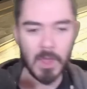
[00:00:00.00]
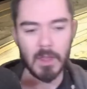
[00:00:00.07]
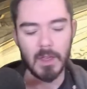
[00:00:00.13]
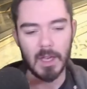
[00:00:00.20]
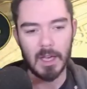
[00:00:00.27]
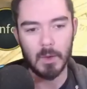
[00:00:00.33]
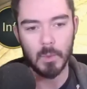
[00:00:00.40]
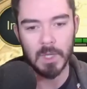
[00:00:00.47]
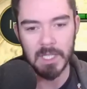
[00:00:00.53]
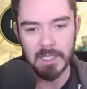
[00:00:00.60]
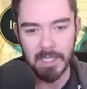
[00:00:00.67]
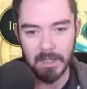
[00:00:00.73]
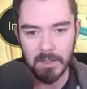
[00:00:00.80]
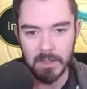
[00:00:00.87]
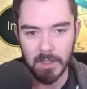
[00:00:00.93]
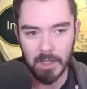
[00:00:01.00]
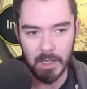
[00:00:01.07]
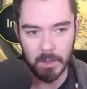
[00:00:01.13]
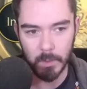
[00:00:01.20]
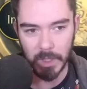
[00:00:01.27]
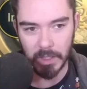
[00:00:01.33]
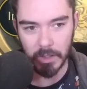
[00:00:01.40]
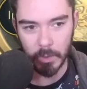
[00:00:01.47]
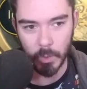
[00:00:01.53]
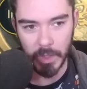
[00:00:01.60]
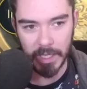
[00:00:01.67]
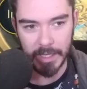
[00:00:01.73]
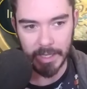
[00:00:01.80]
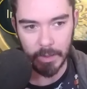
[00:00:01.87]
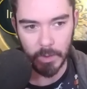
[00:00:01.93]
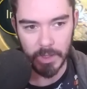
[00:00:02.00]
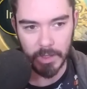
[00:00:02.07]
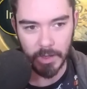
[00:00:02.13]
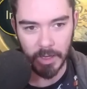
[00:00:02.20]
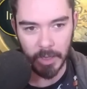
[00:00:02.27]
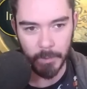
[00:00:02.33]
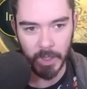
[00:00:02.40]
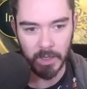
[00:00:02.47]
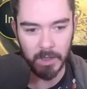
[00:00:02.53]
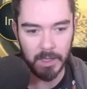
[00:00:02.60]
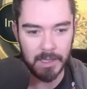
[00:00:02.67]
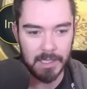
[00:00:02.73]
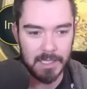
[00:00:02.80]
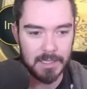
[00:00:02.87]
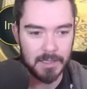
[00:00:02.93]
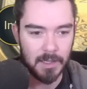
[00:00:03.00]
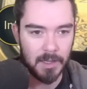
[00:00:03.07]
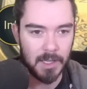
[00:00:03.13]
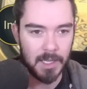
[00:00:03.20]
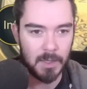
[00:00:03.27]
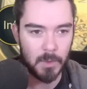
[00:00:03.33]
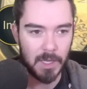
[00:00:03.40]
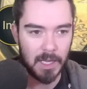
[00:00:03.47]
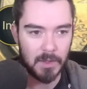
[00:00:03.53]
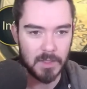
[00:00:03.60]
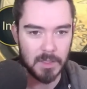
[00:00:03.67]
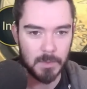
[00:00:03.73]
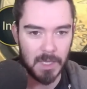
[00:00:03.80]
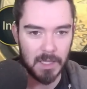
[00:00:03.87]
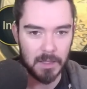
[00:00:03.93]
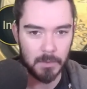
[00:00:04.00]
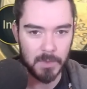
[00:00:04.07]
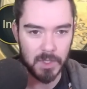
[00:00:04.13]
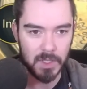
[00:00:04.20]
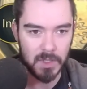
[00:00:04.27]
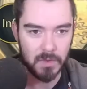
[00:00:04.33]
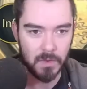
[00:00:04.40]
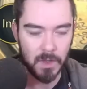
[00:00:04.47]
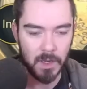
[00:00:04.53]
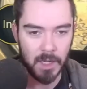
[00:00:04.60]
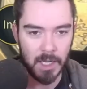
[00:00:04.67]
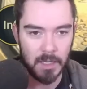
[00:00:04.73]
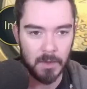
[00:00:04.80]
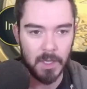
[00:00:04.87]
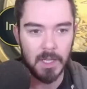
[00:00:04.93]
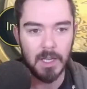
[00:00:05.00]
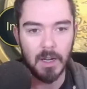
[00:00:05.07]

Uh, one downside, we could weak hit with Kaimar on this guy. We outspeed them just fine.